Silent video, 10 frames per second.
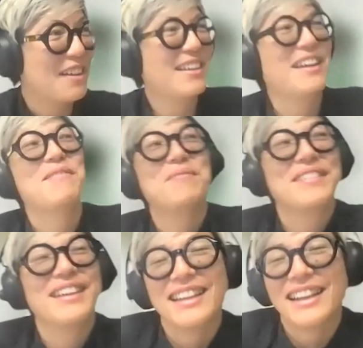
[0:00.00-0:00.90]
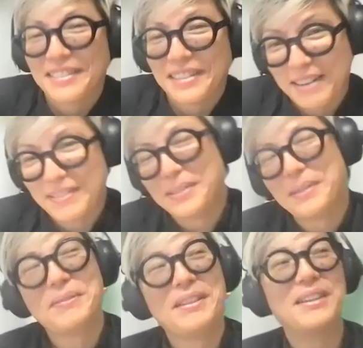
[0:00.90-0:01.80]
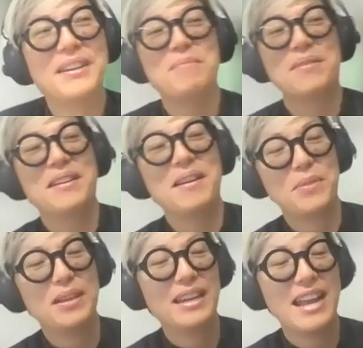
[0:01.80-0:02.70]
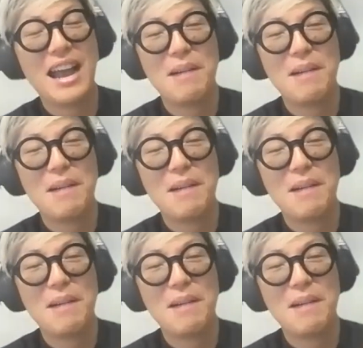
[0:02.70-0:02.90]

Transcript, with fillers: i have i actually yes. have a trophy Let's here i'm, I'm really brag.